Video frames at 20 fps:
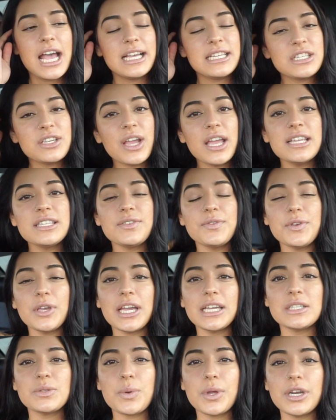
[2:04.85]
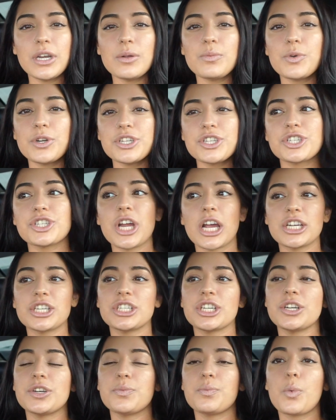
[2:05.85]
As you guys, if you guys wanted a more
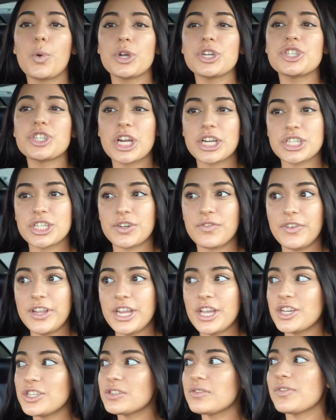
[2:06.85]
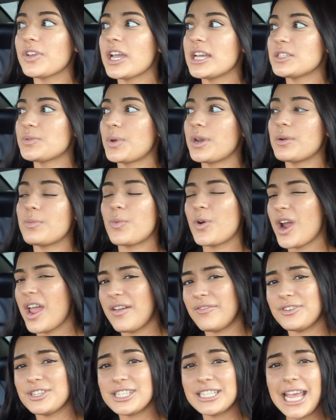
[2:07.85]
structured videos, if you guys wanted more
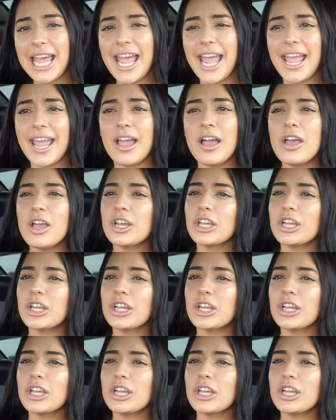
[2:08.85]
everyday,